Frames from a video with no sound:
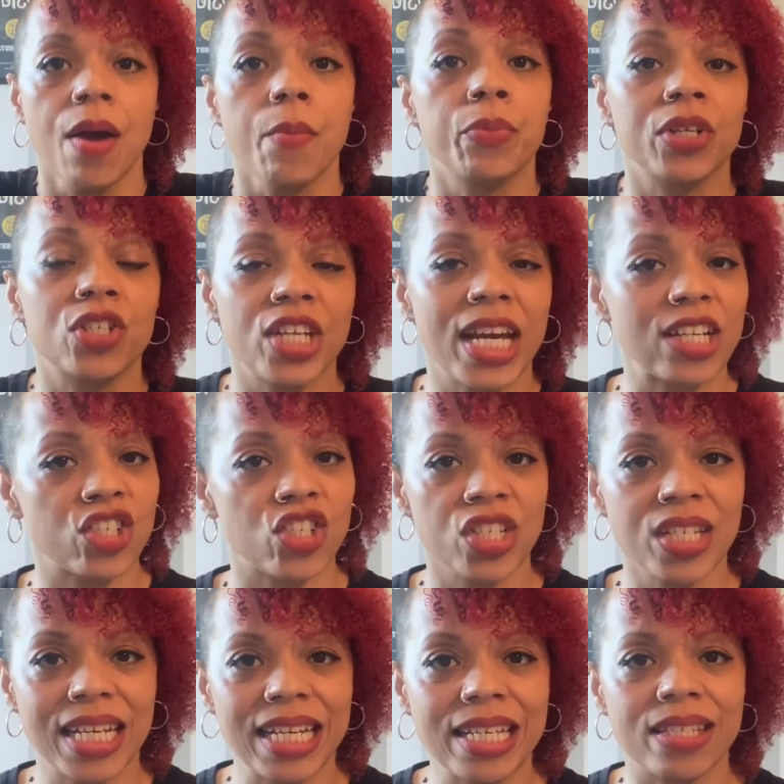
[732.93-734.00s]

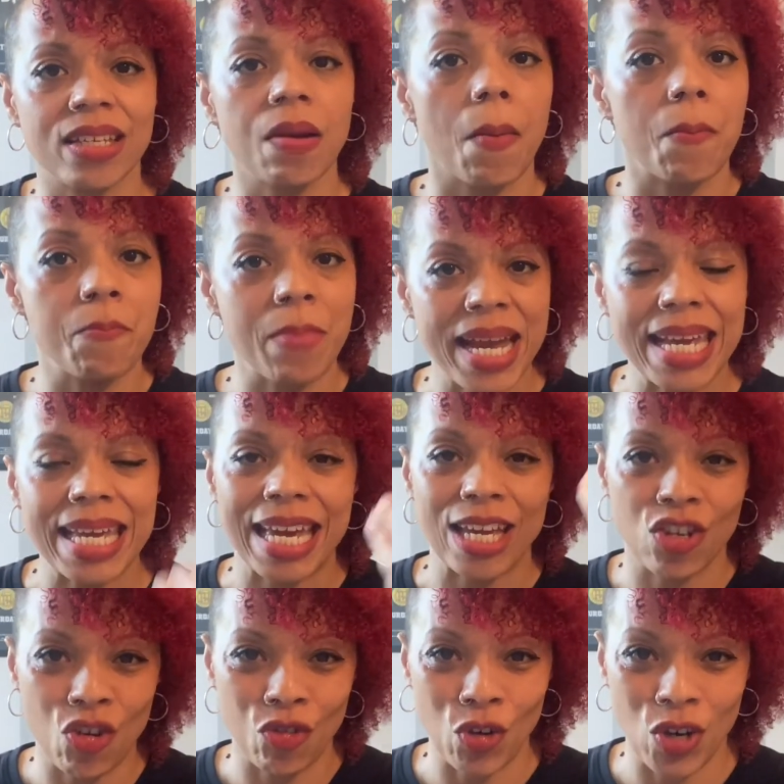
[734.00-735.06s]
Projection isn't making
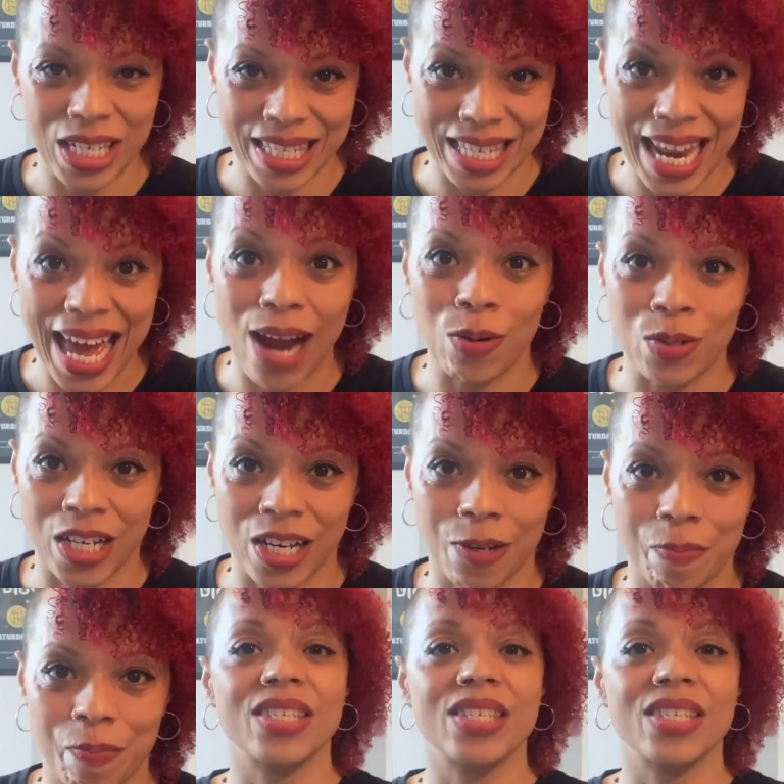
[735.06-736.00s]
your voice louder.